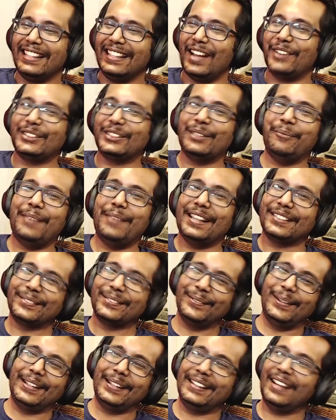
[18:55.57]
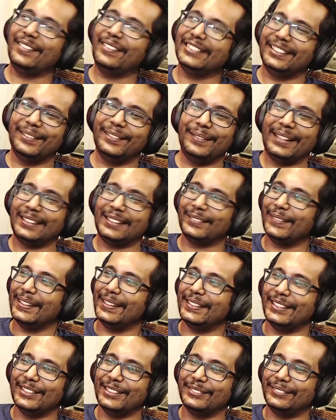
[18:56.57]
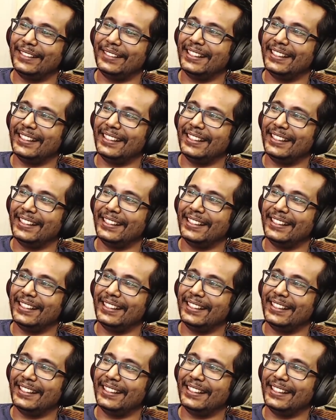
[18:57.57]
That was the best one. That was the best one so